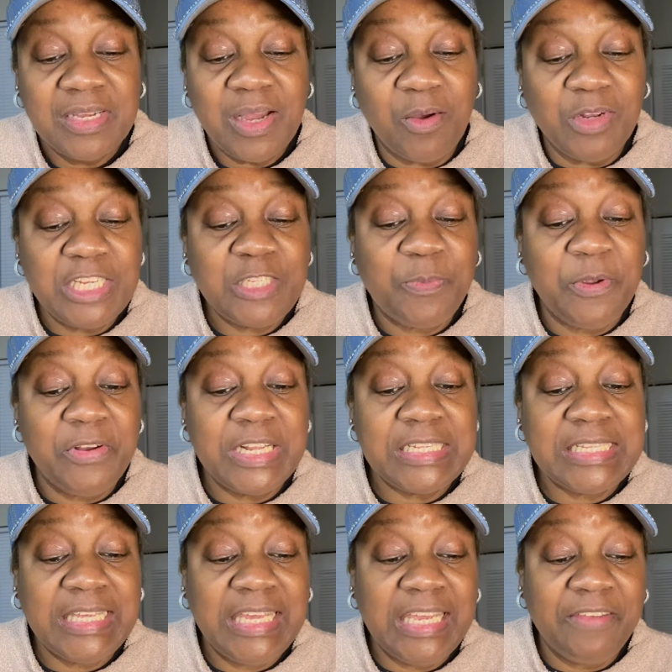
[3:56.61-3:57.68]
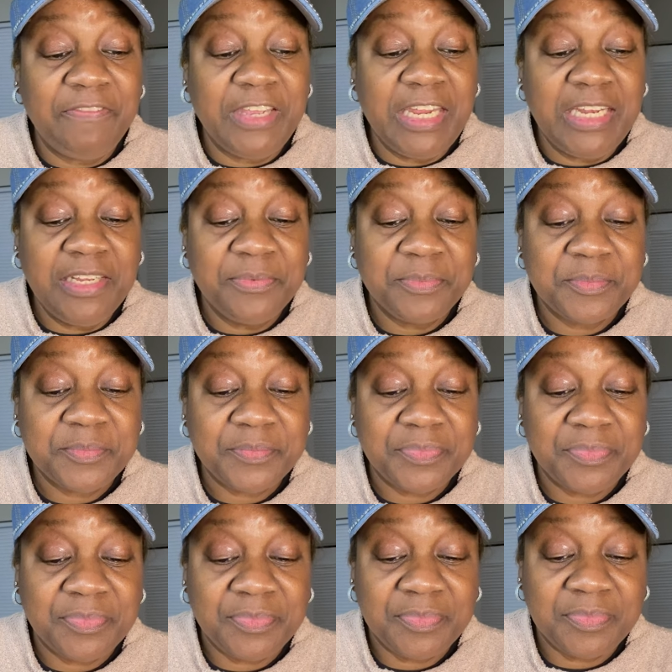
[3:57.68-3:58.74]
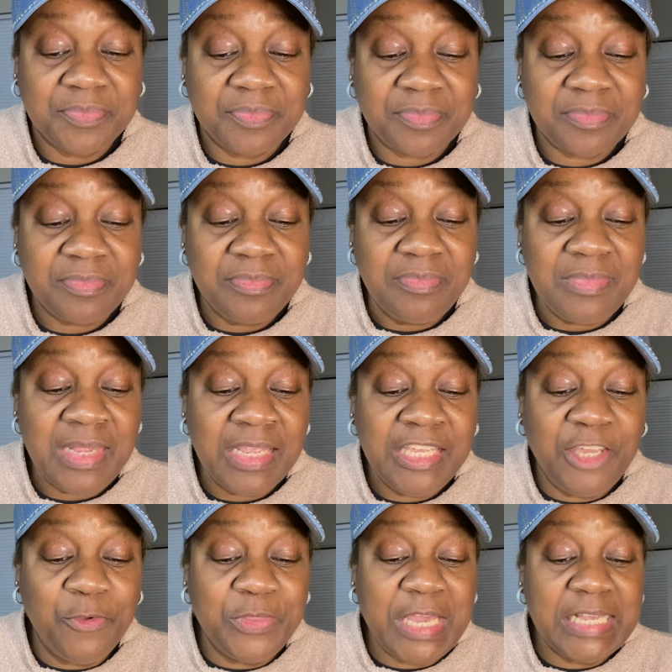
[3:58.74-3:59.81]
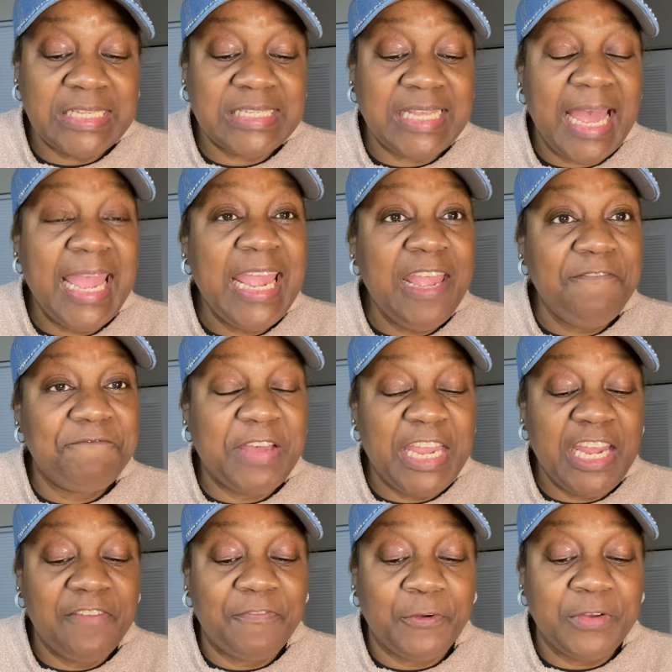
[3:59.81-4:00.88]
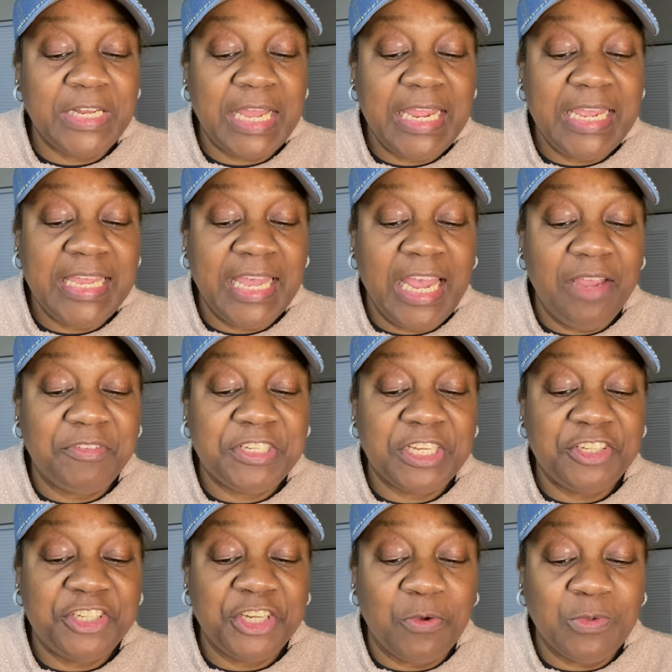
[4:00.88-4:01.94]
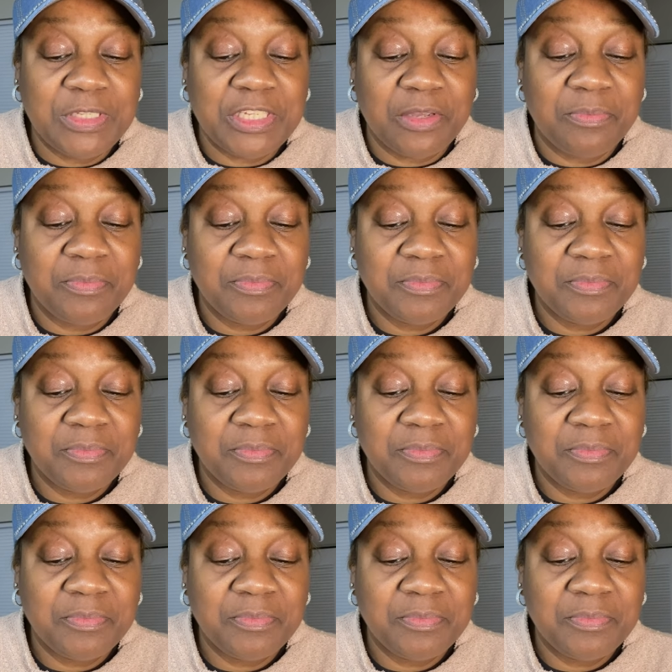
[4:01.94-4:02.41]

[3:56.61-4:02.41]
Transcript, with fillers: Holy Spirit is giving you that same favor that he gave to Joseph.